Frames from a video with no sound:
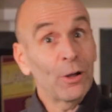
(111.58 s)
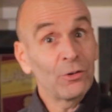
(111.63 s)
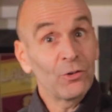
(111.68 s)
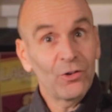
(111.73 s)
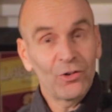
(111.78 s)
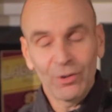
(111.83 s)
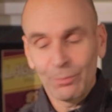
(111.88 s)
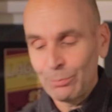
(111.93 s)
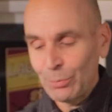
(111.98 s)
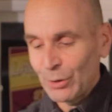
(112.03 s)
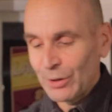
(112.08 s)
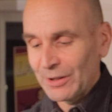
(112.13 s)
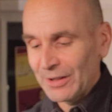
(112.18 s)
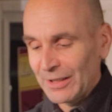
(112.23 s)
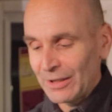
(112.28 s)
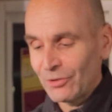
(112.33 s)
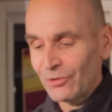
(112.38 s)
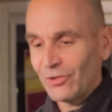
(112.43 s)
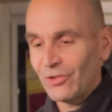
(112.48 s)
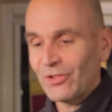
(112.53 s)
ounces I'm putting
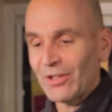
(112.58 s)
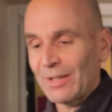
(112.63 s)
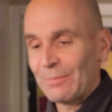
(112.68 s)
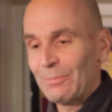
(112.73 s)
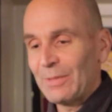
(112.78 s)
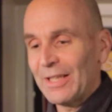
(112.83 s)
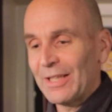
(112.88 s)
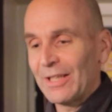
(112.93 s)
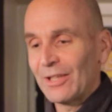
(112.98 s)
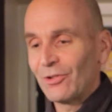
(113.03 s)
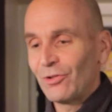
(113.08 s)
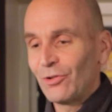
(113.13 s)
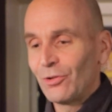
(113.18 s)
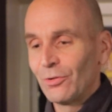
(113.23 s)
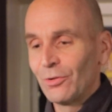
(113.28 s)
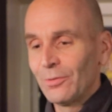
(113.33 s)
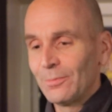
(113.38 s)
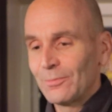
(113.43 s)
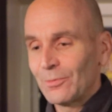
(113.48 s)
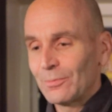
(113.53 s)
there since I'm making
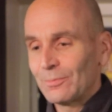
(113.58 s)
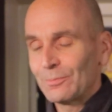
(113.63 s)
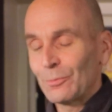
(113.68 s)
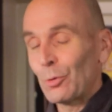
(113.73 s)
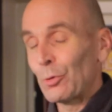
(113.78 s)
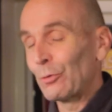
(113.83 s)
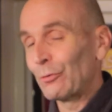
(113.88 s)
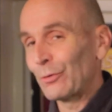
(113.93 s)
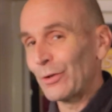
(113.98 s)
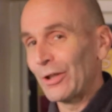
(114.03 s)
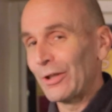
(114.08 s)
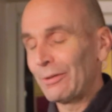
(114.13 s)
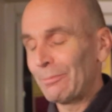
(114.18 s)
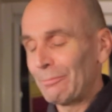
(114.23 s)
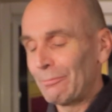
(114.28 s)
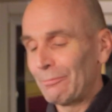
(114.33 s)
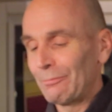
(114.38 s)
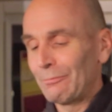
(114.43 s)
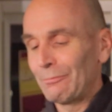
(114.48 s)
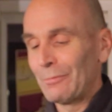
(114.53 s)
2. Hopefully
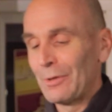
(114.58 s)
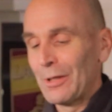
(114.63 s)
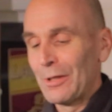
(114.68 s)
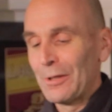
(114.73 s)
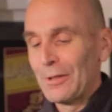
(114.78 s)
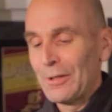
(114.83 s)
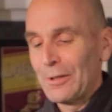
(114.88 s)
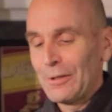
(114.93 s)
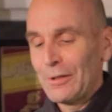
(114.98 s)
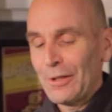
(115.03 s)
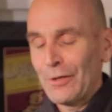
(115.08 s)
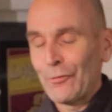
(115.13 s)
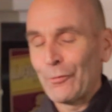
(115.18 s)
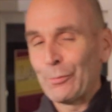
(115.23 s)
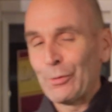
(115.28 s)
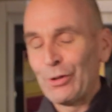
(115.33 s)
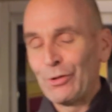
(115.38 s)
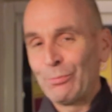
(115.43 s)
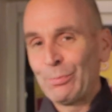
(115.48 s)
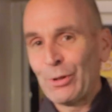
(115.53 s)

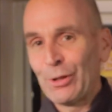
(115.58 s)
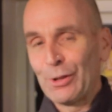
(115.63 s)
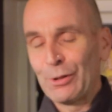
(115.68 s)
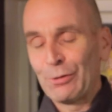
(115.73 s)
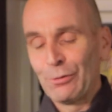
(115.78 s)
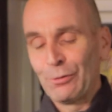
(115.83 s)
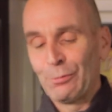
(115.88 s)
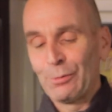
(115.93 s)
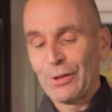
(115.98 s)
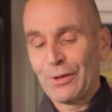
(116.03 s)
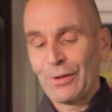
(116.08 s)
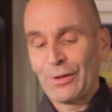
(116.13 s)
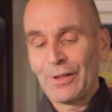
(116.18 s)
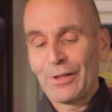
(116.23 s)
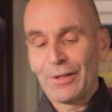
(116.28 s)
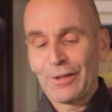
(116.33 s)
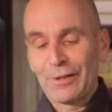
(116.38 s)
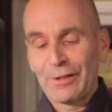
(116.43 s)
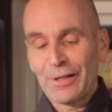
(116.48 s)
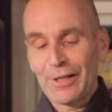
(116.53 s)
everybody's pretty good with
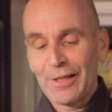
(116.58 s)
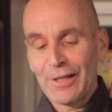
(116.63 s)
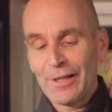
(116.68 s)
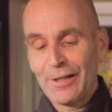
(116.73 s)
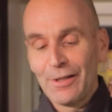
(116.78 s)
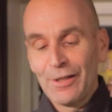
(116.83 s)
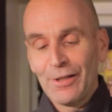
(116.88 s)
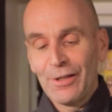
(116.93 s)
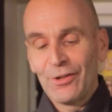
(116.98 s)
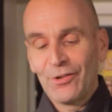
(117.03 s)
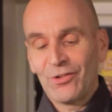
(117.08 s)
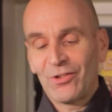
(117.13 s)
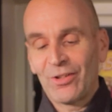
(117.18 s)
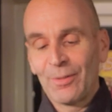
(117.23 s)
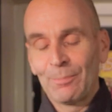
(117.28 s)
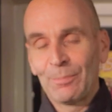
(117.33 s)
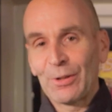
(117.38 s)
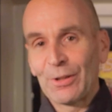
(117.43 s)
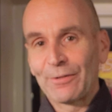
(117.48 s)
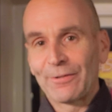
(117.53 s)
their
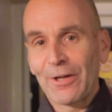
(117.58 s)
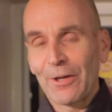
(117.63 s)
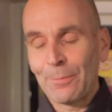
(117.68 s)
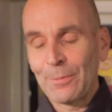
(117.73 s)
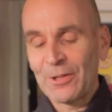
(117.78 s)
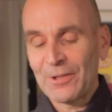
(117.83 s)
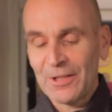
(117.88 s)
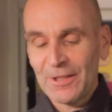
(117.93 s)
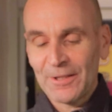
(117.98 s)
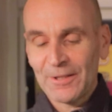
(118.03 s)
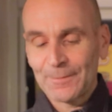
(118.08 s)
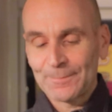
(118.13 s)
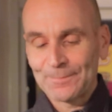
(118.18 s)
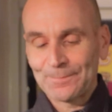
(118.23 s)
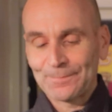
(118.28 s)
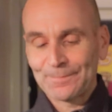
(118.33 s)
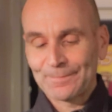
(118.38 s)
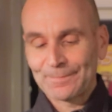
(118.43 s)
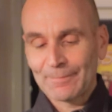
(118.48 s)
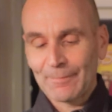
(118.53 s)
simple arithmetic.
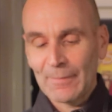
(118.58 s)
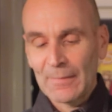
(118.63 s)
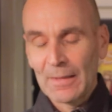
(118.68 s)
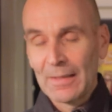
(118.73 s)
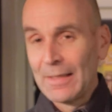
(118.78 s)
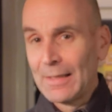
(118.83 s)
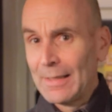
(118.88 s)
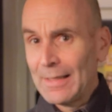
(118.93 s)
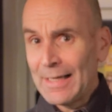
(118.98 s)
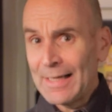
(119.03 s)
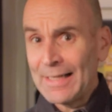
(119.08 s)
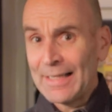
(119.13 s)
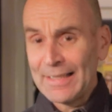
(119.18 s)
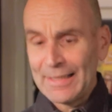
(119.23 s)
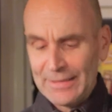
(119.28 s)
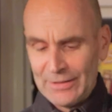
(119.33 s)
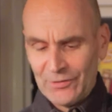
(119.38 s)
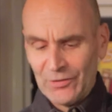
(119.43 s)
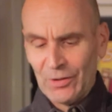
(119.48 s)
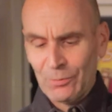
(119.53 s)

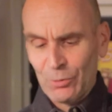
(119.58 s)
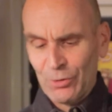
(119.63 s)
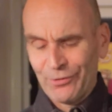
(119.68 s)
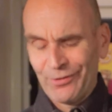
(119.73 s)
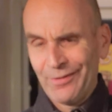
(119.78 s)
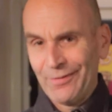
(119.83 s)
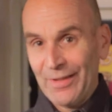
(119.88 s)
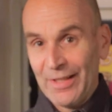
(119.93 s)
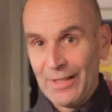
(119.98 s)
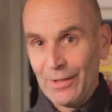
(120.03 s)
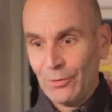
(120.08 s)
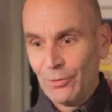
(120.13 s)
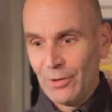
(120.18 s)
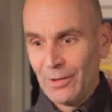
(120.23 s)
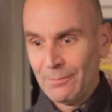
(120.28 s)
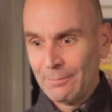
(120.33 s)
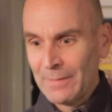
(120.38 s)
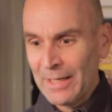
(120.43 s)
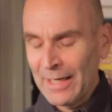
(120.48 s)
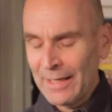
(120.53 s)
I actually wasn't very good
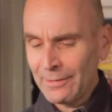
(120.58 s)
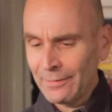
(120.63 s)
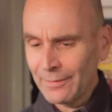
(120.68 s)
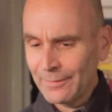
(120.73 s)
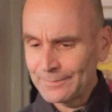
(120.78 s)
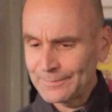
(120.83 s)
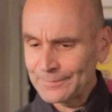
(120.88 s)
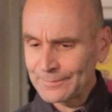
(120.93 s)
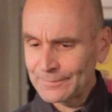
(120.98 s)
at math.